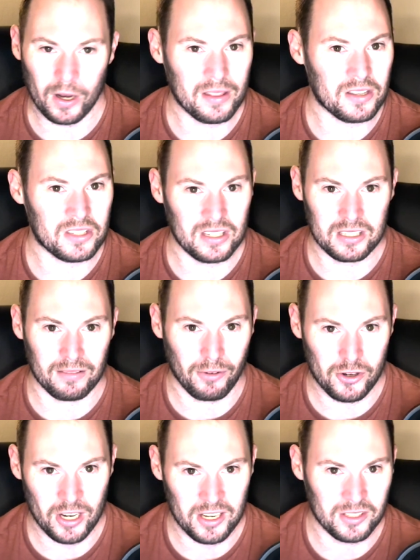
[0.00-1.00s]
the season
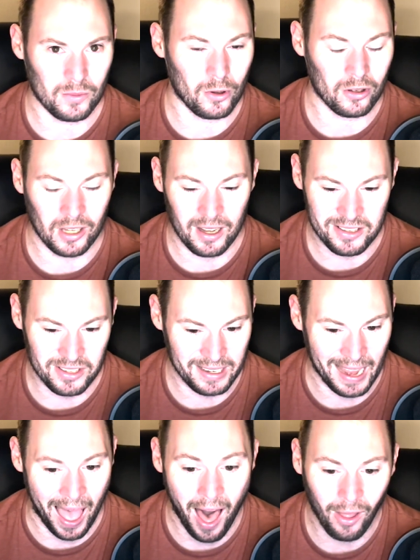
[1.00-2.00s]
for Justin Wilcox and
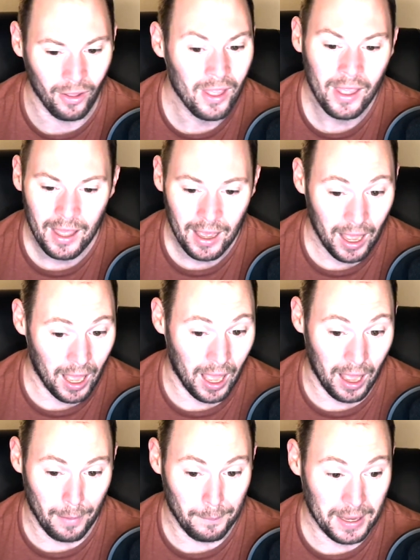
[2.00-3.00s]
Cal.
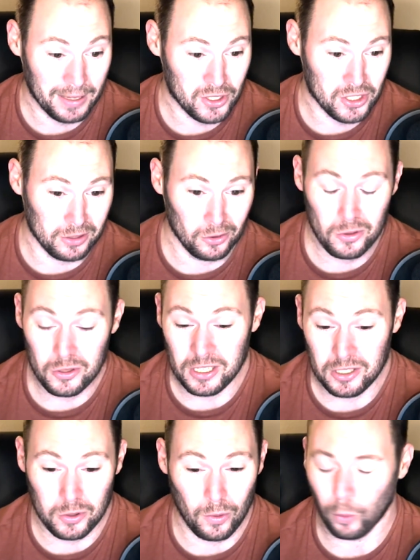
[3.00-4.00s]
And just
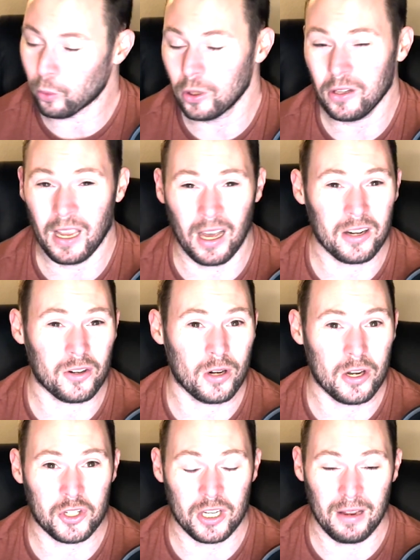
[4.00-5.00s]
losing to a really
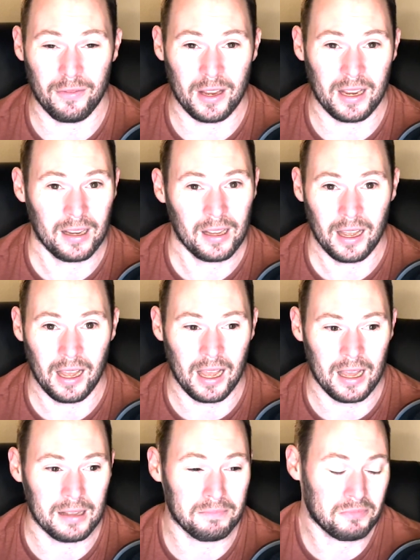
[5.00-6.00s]
underachieving,
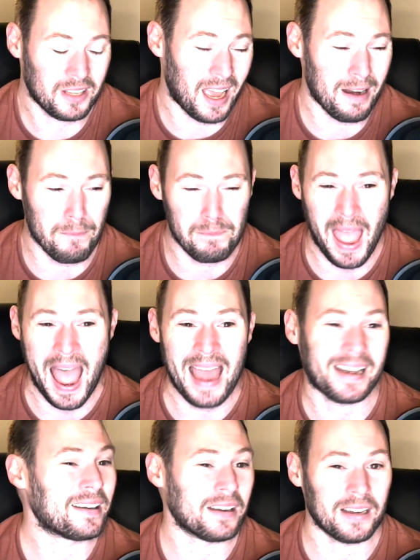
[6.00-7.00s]
kind of
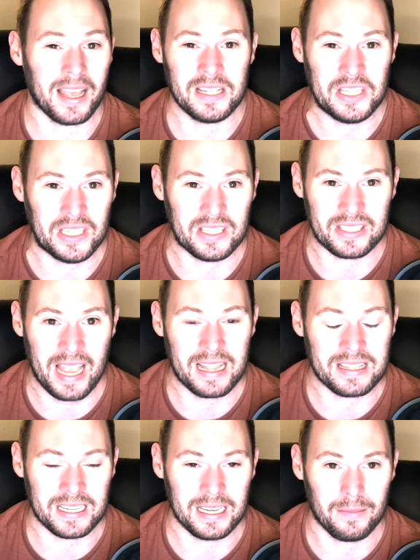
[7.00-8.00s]
bad NC
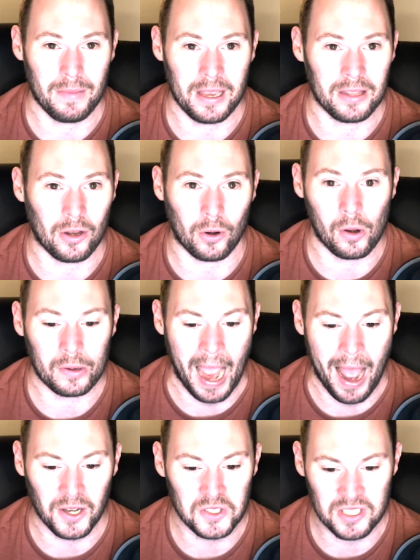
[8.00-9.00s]
State team in their own
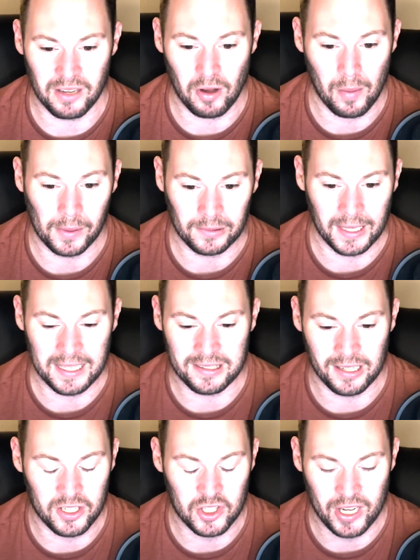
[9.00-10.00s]
house, giving up a late
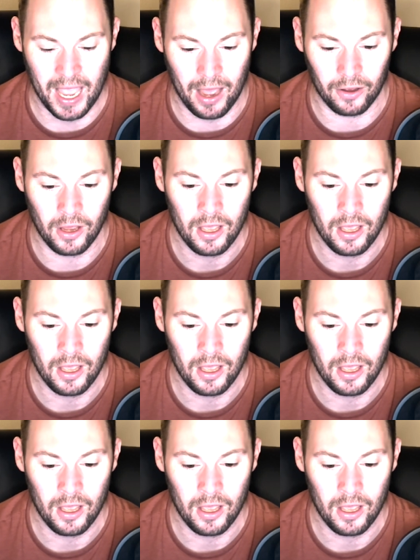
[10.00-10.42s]
touchdown.